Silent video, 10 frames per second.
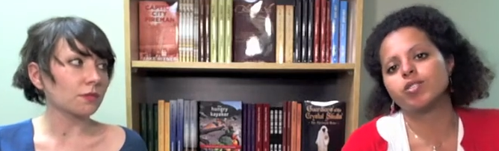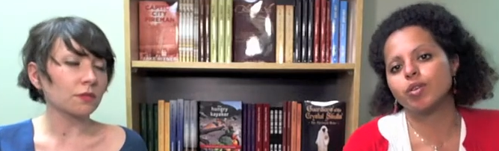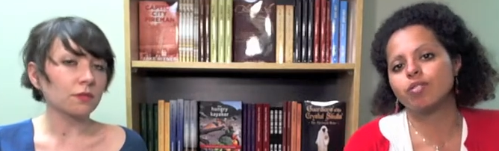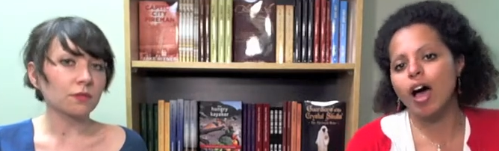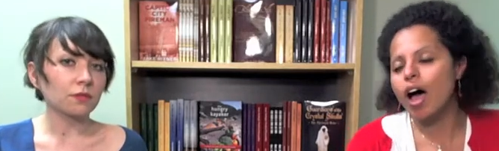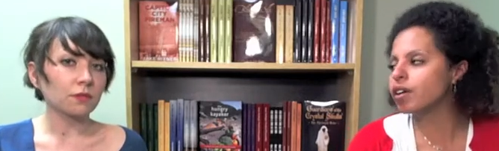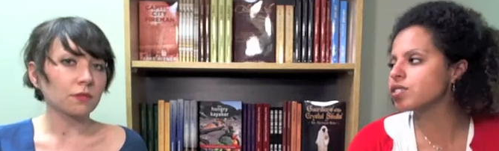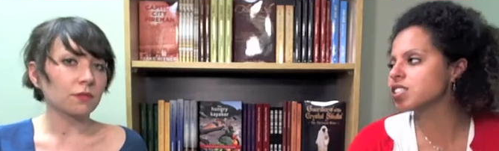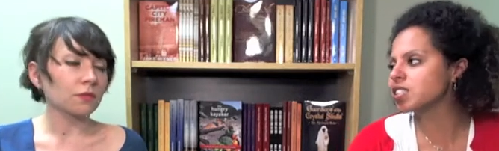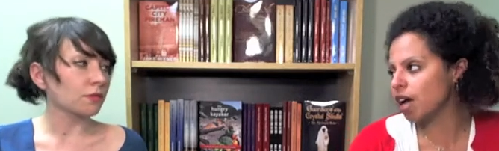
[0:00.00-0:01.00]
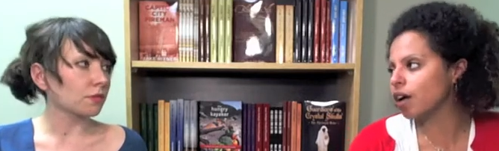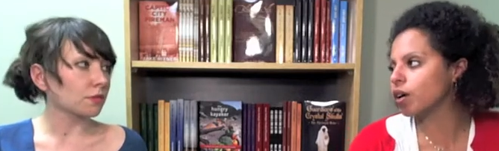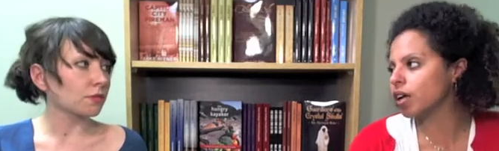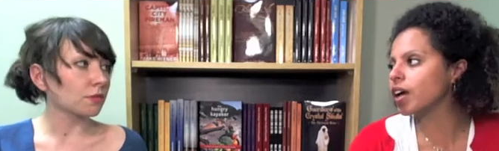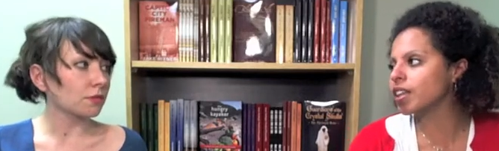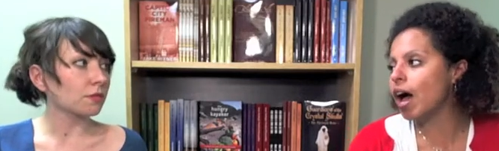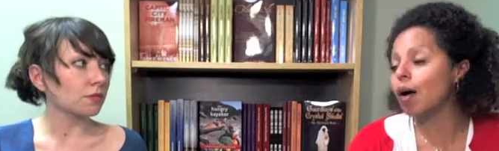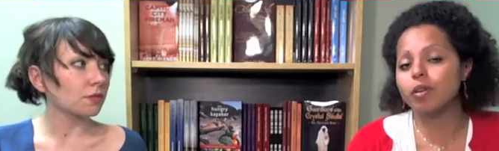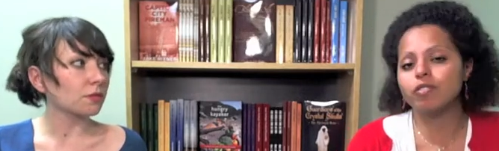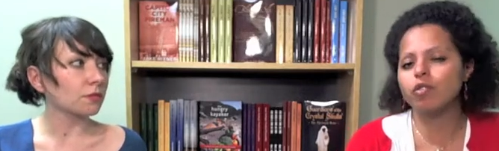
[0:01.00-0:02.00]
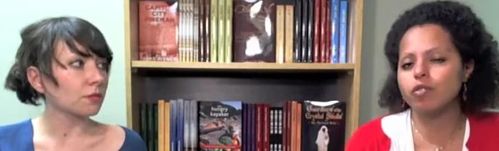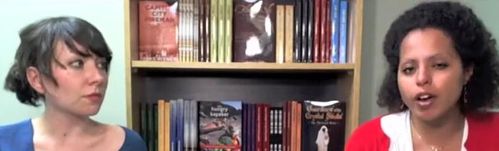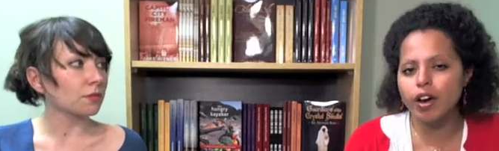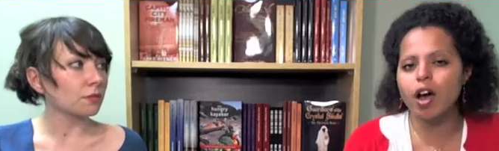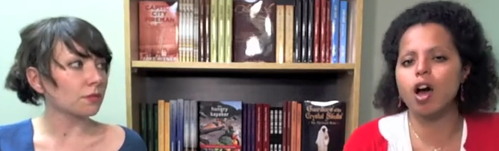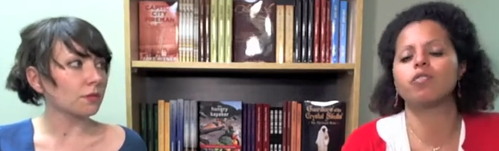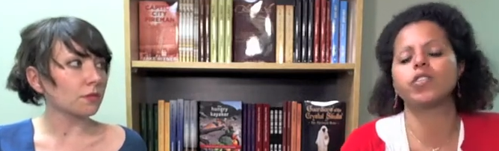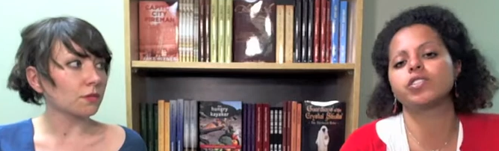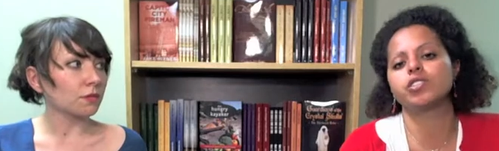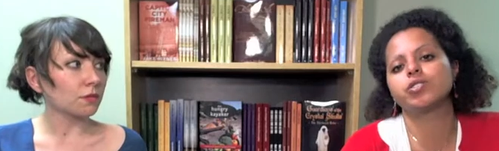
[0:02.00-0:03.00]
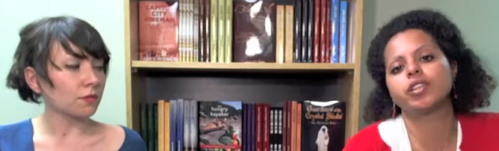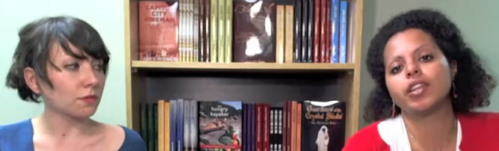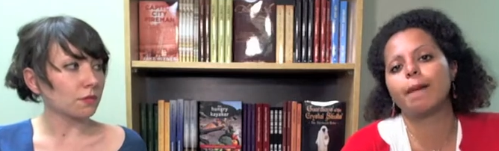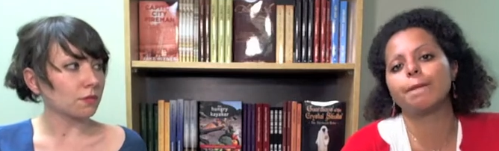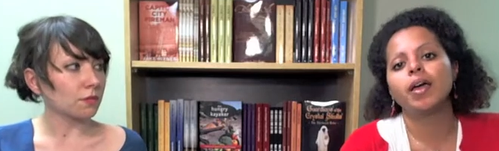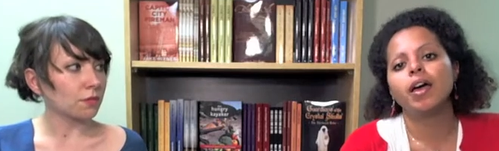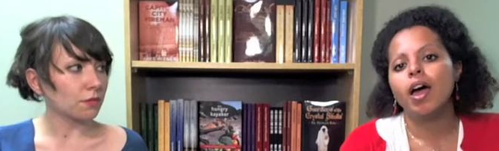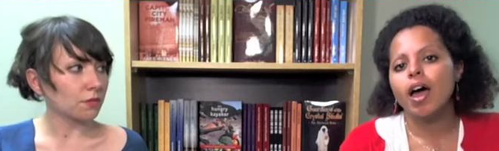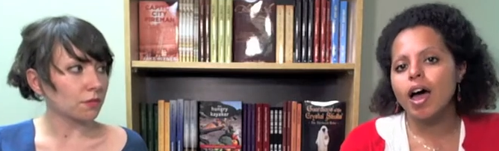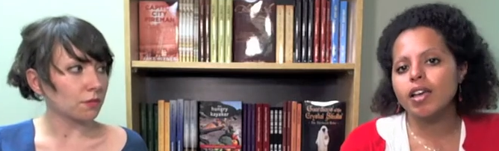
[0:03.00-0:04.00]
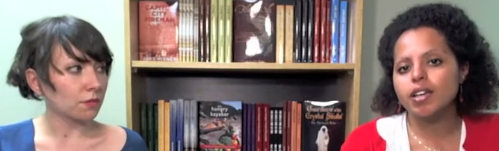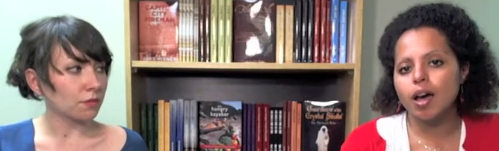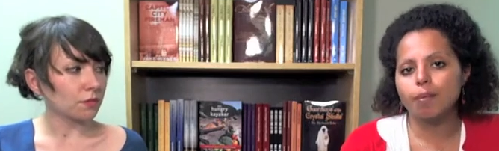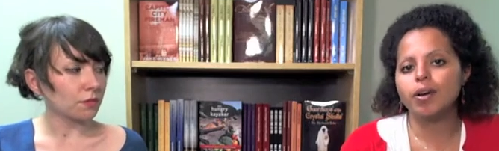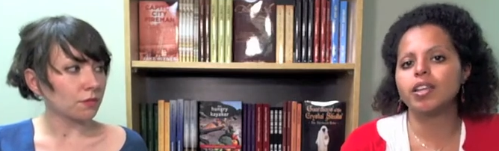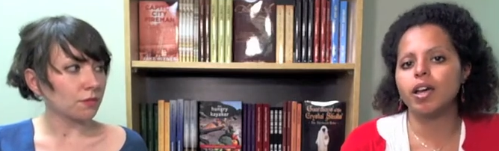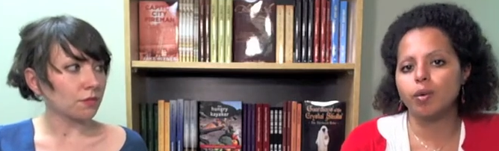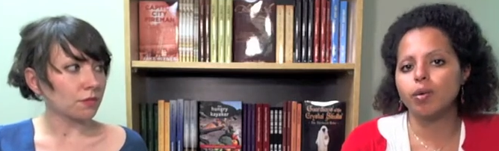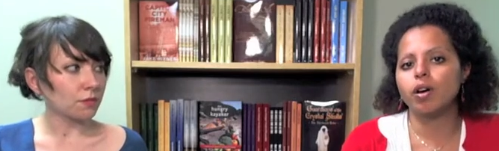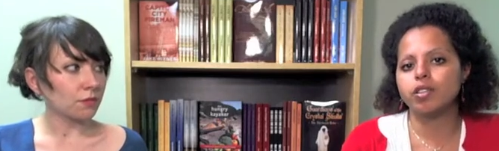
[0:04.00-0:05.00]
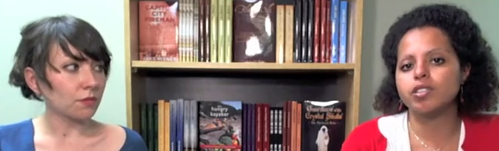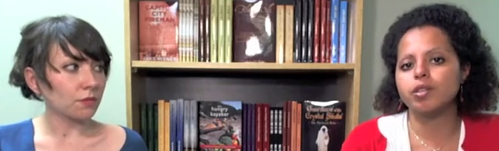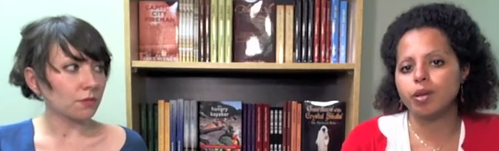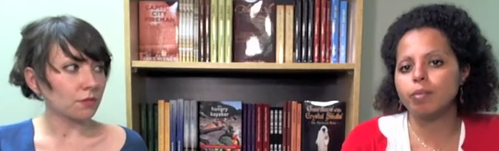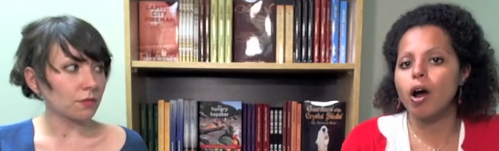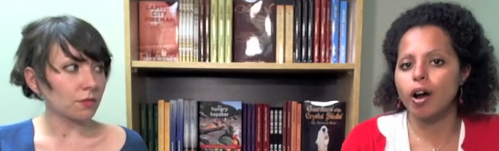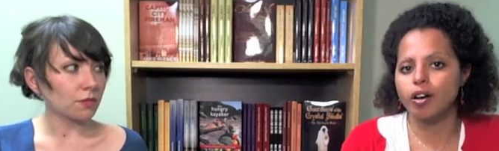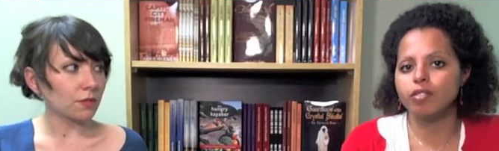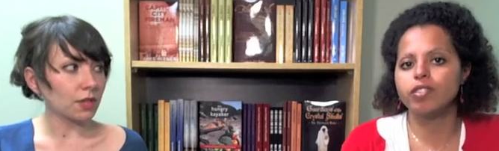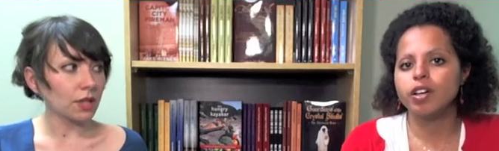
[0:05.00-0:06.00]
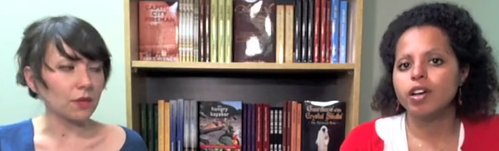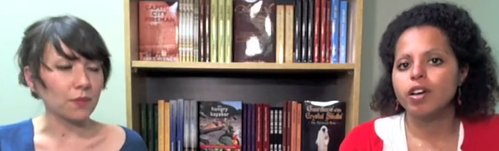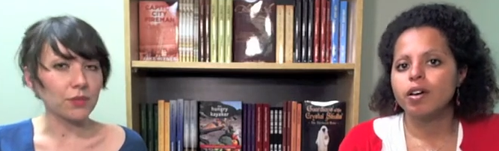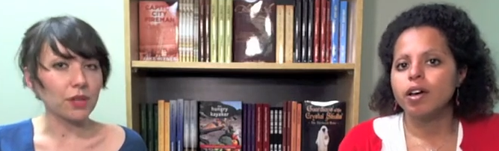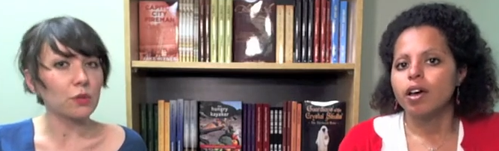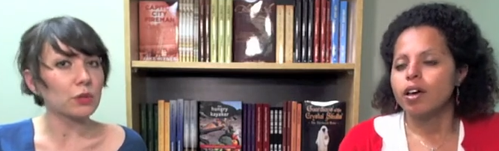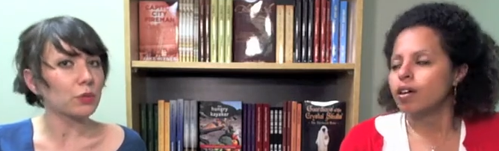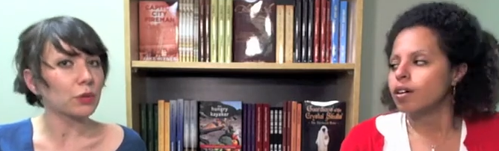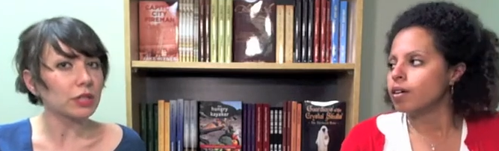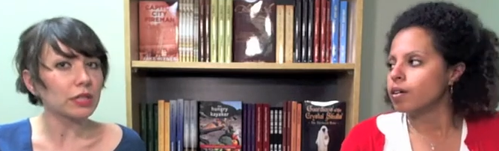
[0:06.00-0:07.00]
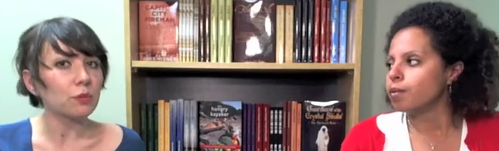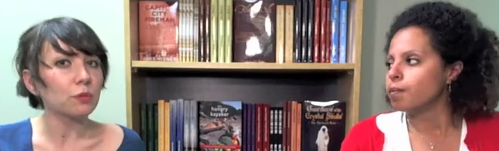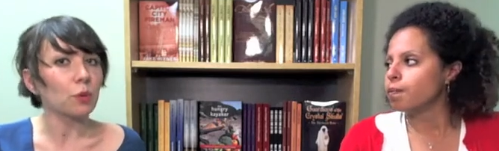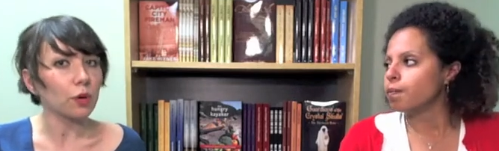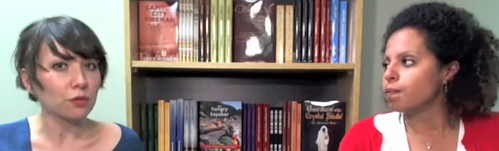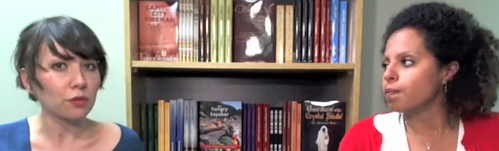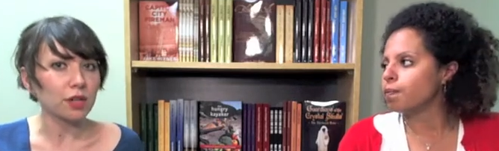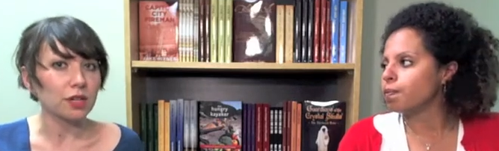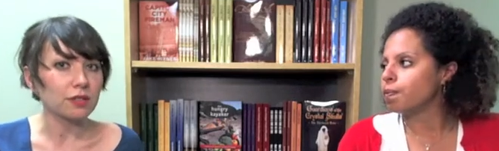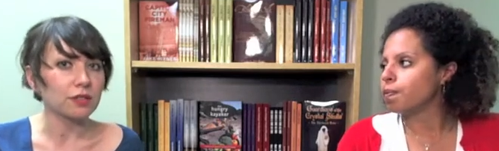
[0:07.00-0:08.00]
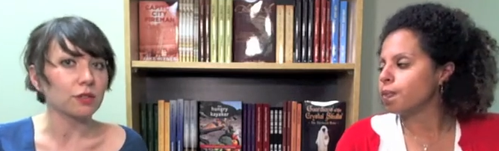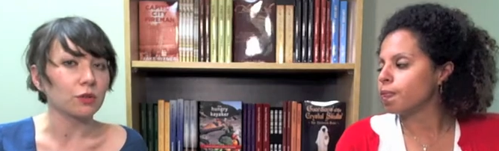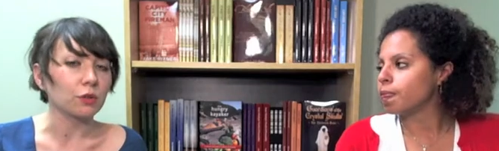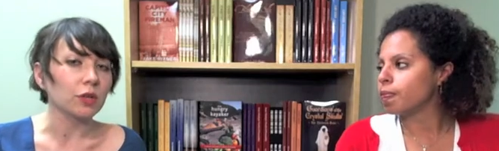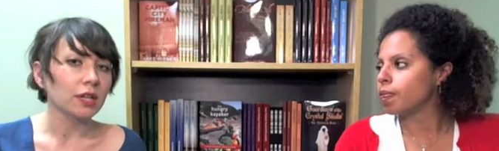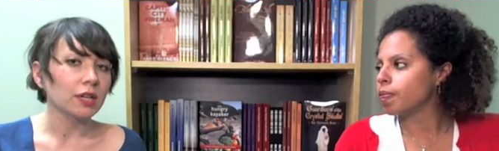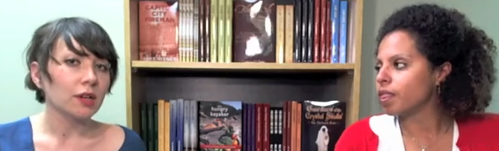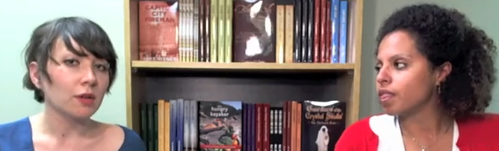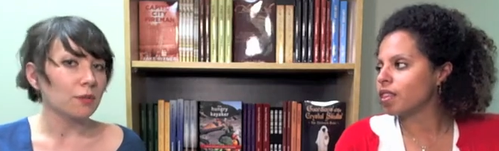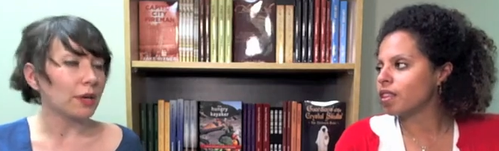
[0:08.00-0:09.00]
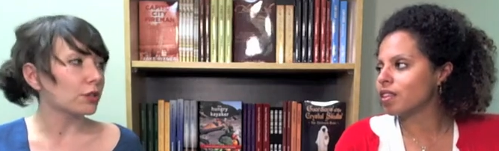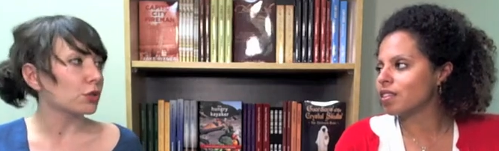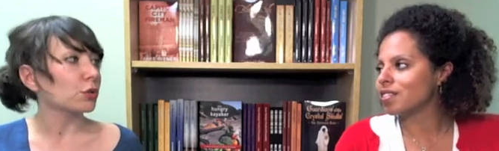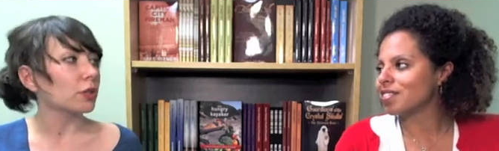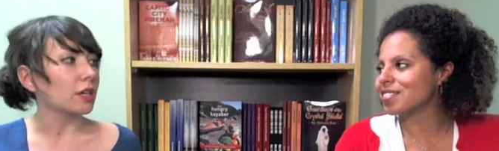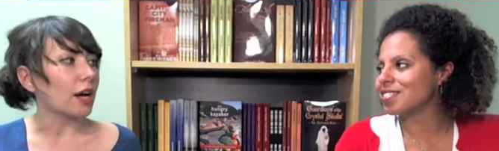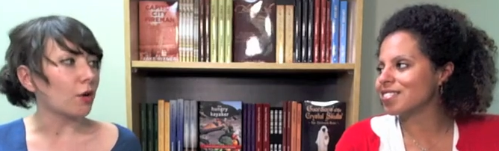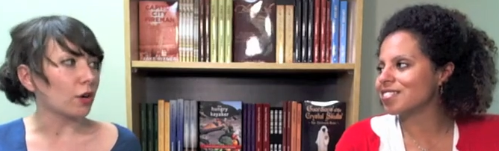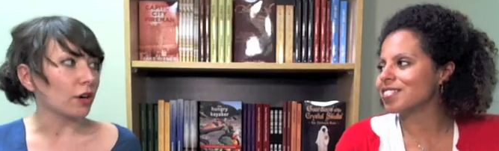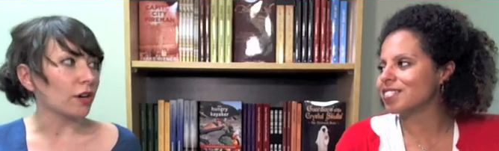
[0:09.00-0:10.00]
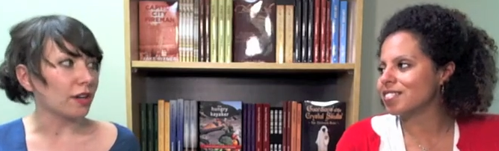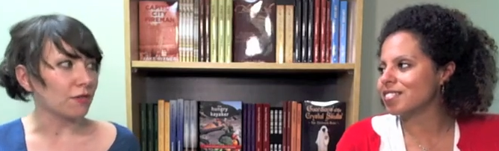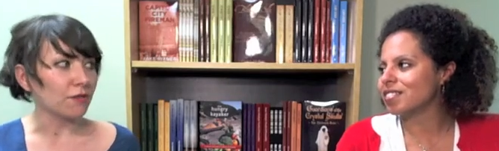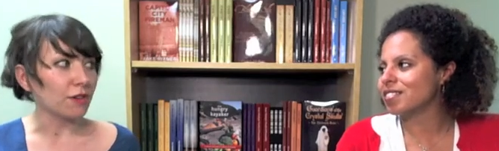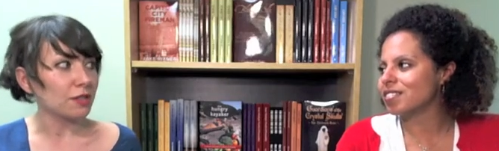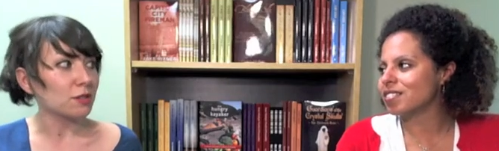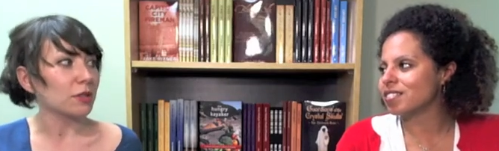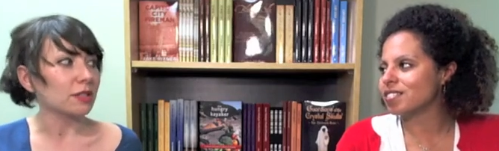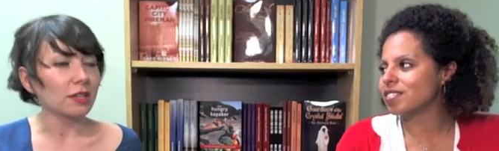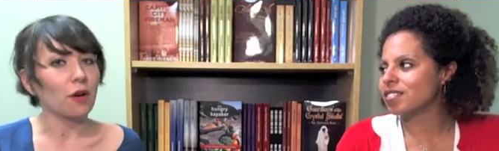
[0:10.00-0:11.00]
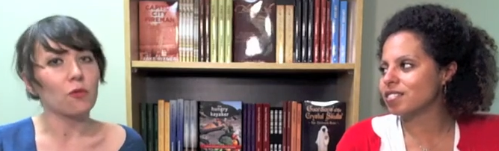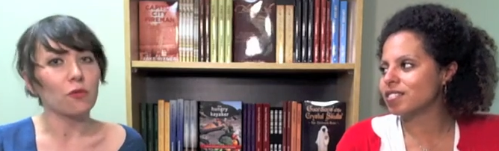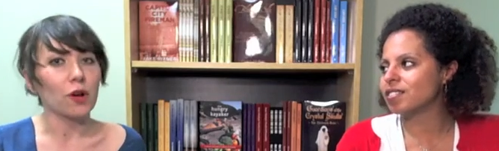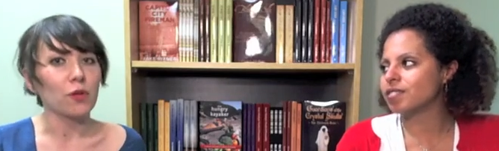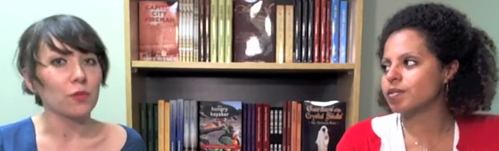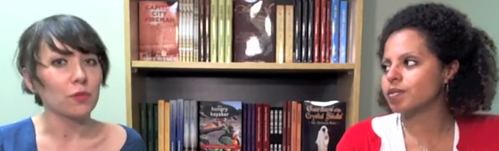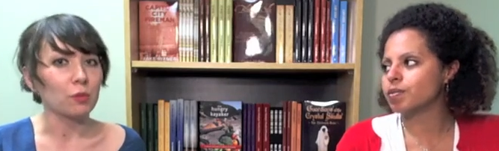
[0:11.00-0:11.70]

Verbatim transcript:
Speaker 1: with values and integrity like that? We felt very confident choosing them as a company that we wanted to be a part of.
Speaker 2: Yeah, it was really important for us to make sure our investments come from the